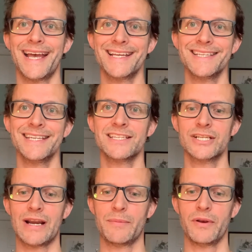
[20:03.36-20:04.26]
as its
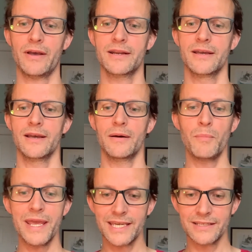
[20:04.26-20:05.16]
strapline,
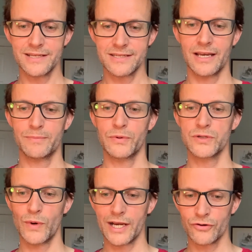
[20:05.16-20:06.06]
making disciples
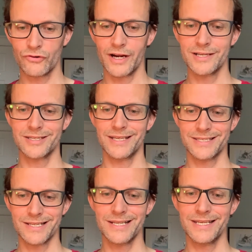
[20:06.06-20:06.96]
where Christ
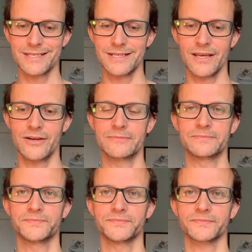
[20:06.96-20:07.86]
is least known.
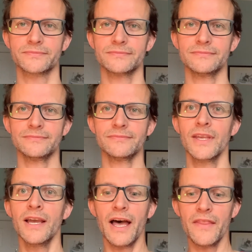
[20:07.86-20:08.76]

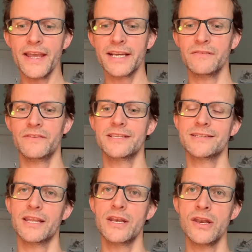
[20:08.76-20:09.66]
They're convinced
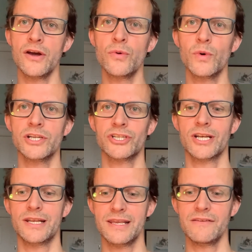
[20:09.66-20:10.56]
that no one should
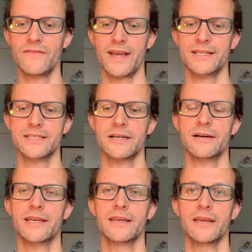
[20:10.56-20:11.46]
live and
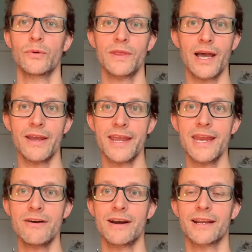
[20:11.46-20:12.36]
die without
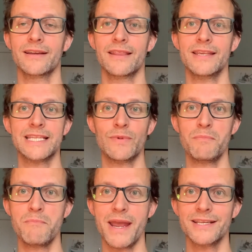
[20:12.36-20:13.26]
hearing this
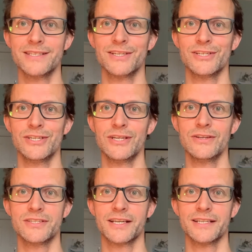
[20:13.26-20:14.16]
momentous
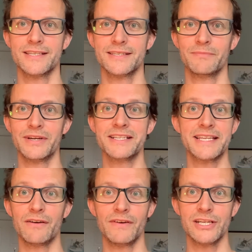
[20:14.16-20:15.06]
news that can bring
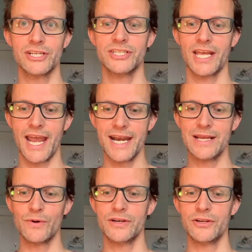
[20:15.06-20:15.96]
salvation to
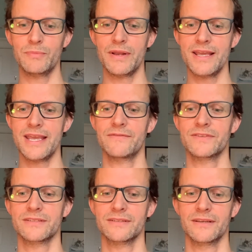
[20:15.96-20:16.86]
anyone who
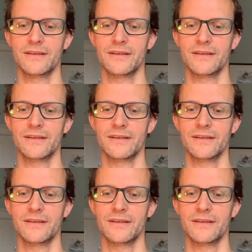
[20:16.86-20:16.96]
believes.